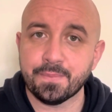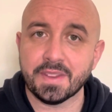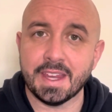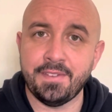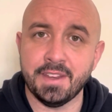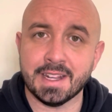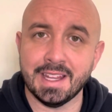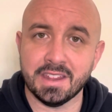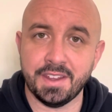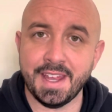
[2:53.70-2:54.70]
If you
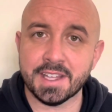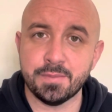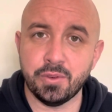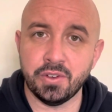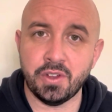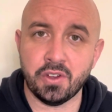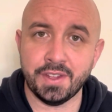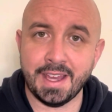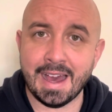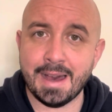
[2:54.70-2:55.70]
click the next button on
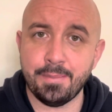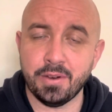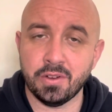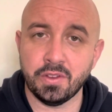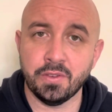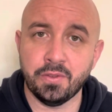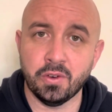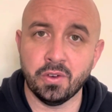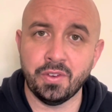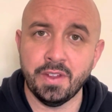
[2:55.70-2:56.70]
the app on your
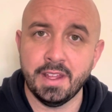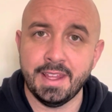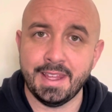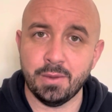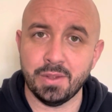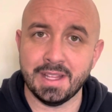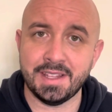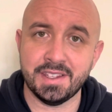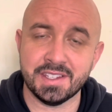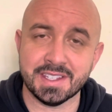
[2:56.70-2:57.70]
phone, it will
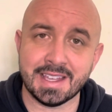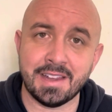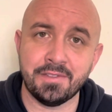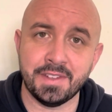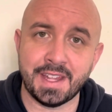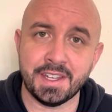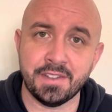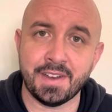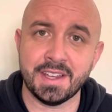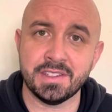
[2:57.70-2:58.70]
then scan for that
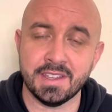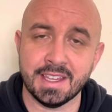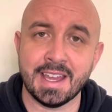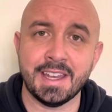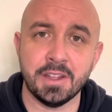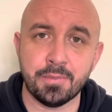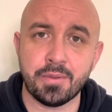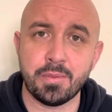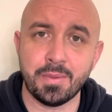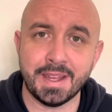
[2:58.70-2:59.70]
device. Again, it'll
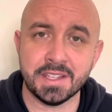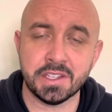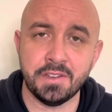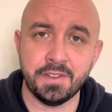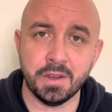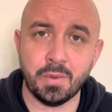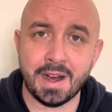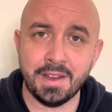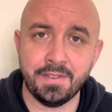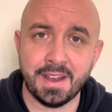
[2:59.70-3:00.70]
probably ask you for your
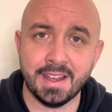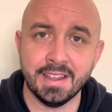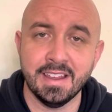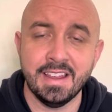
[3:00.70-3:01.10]
Wi-Fi.